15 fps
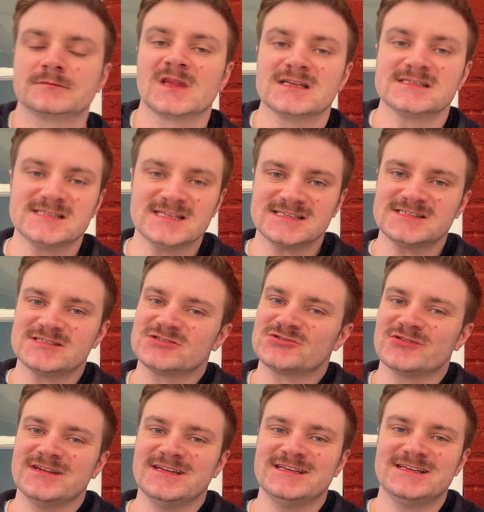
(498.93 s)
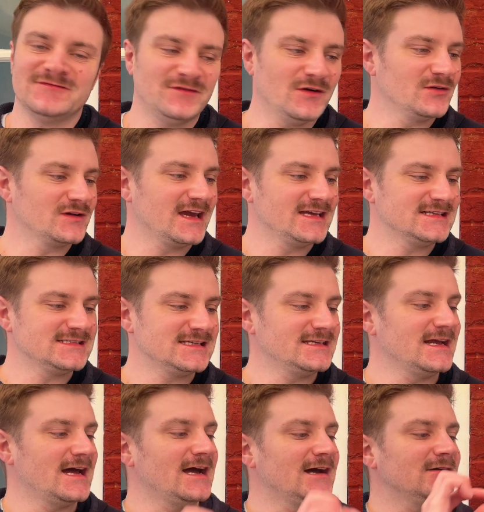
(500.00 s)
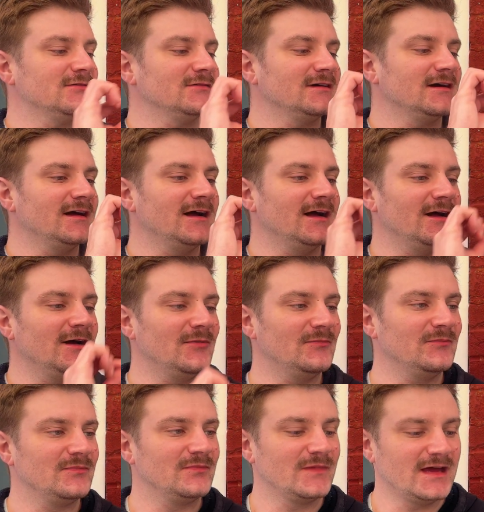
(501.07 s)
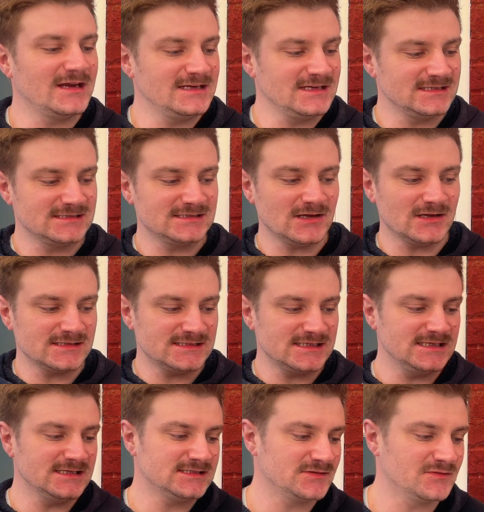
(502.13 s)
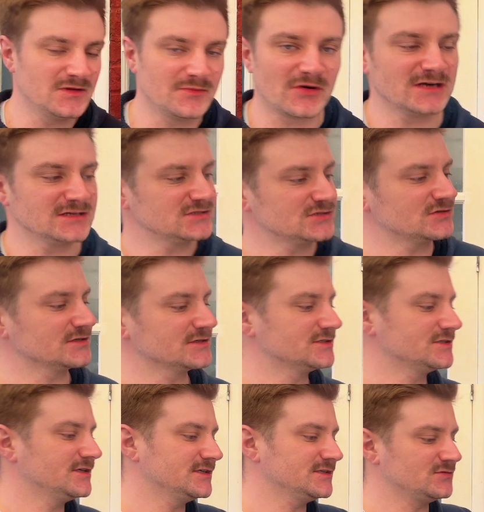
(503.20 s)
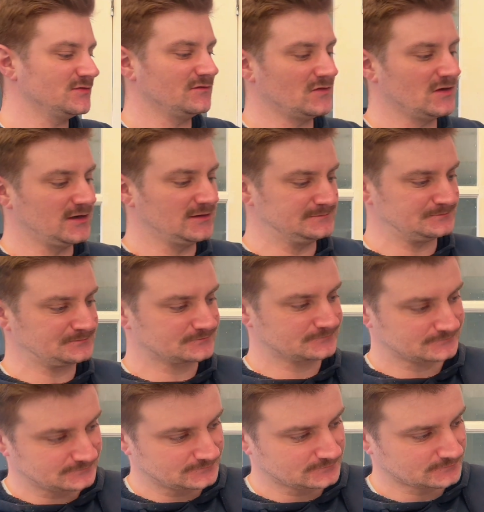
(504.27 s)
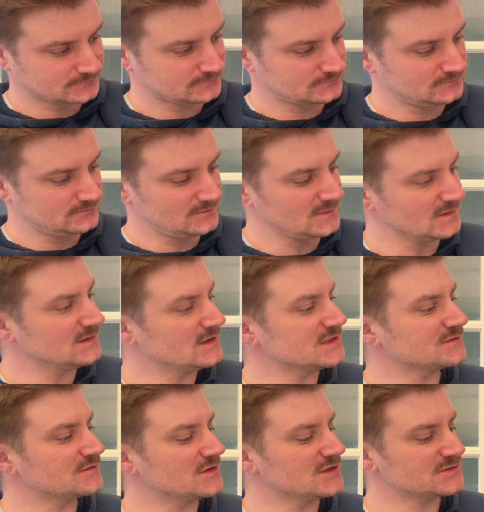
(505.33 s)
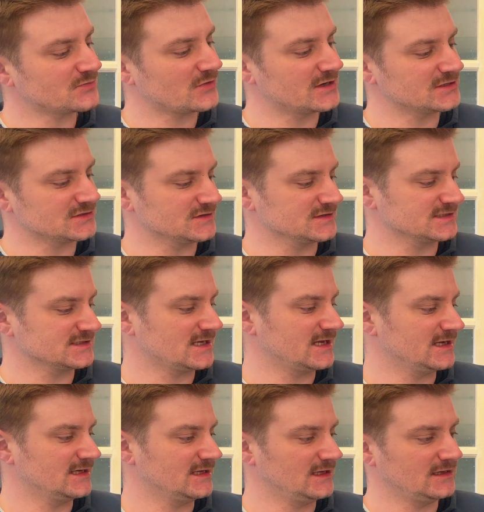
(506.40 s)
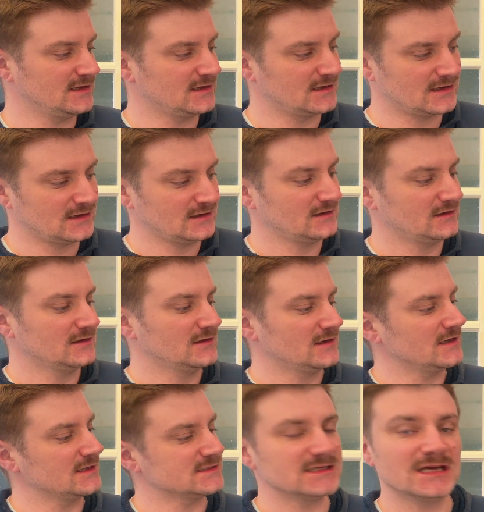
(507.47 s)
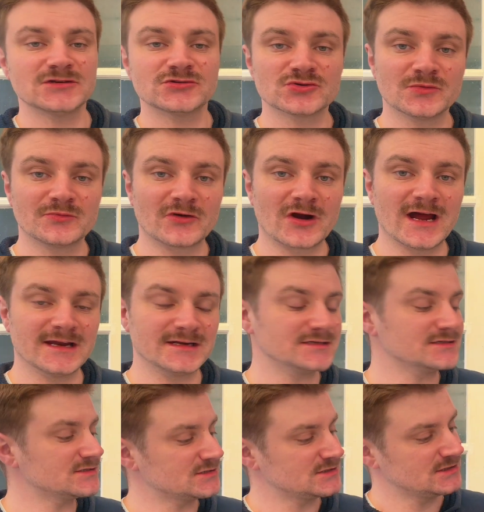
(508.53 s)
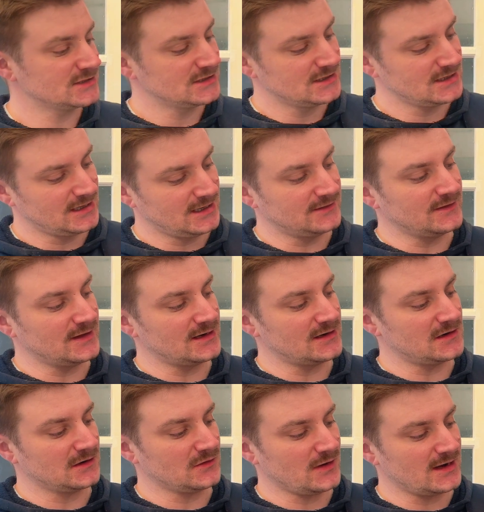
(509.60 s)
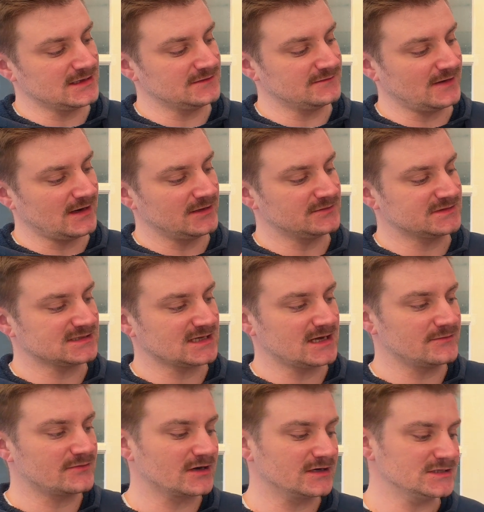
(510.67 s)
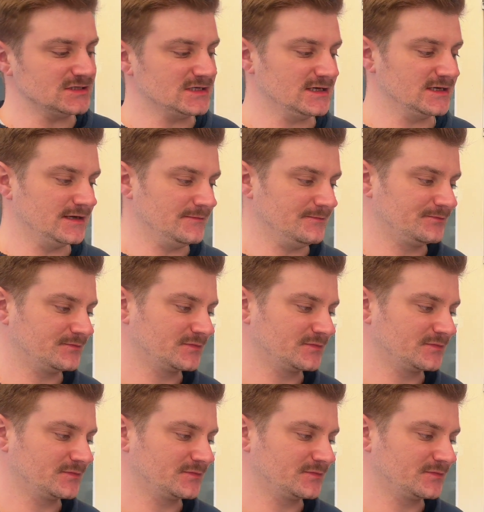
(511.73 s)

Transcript: So that's the tree defoliated now, and you start to see some of the branch structures. We've got this first branch on the side here, a central branch, and then quite a developed side branch here.